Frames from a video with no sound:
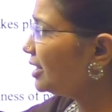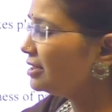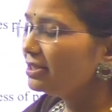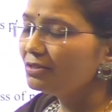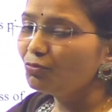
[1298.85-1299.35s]

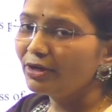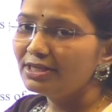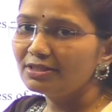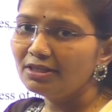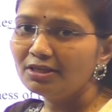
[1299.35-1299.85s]
and these
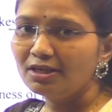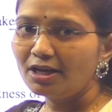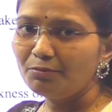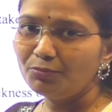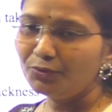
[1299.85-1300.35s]
points are
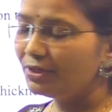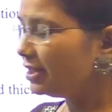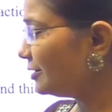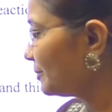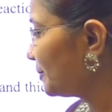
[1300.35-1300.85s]
important.